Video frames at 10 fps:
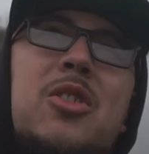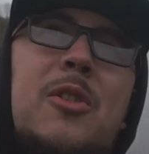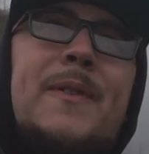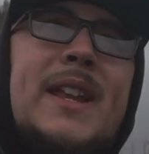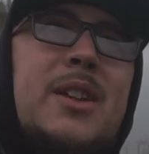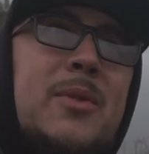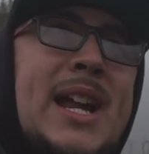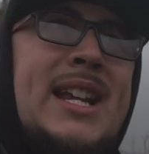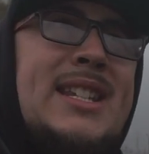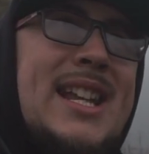Hopefully the
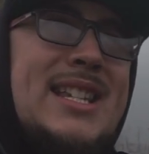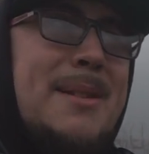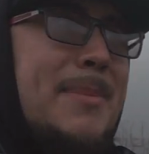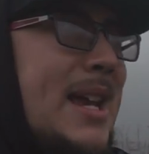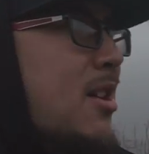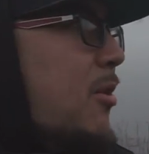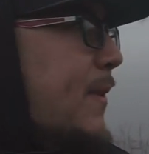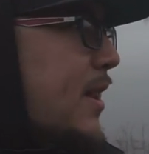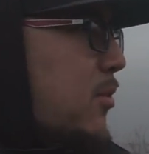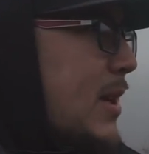rain stays at bay,
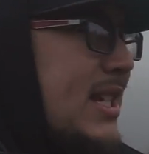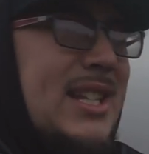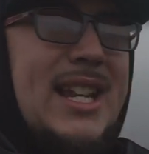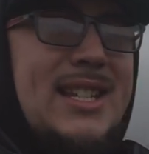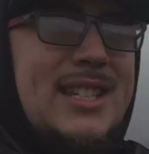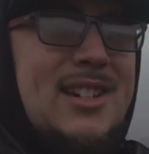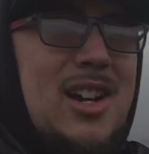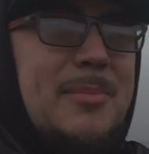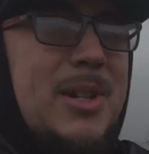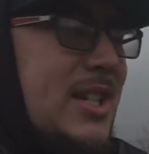hopefully the wind stays this
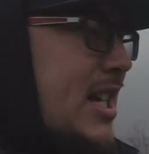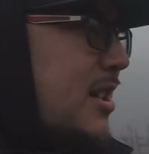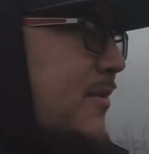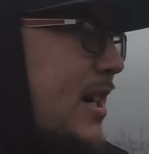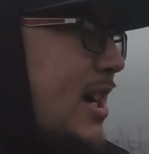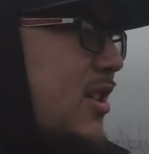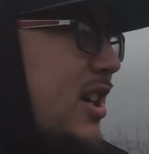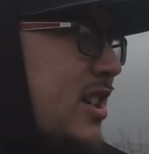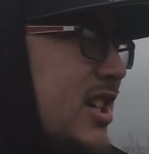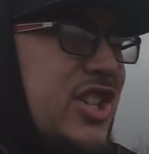calm, because as of right now,
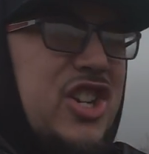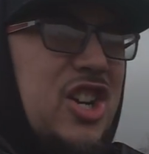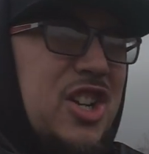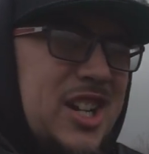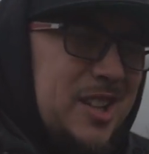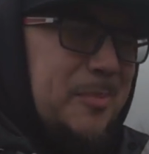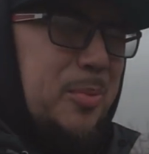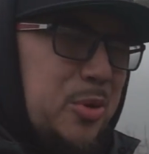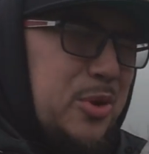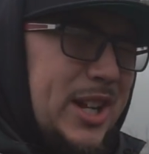conditions are looking
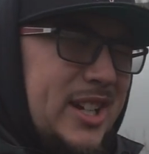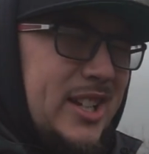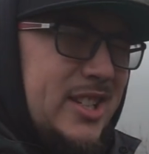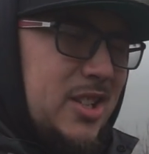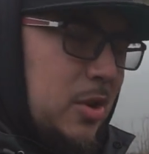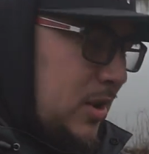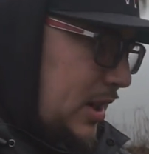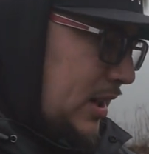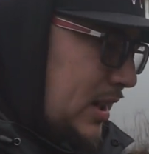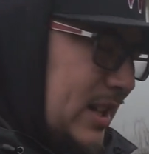pretty good, so
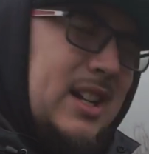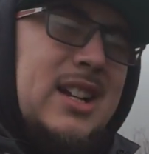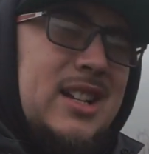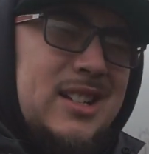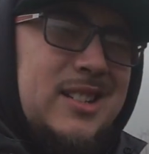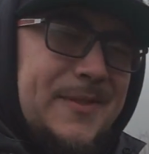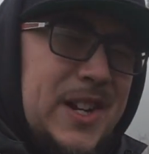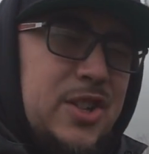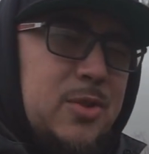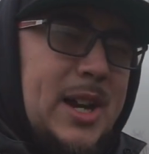
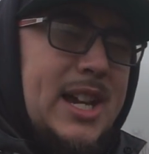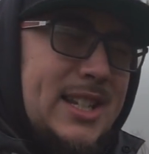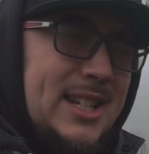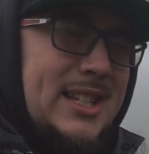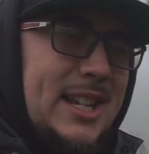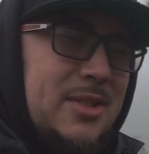fingers crossed and stay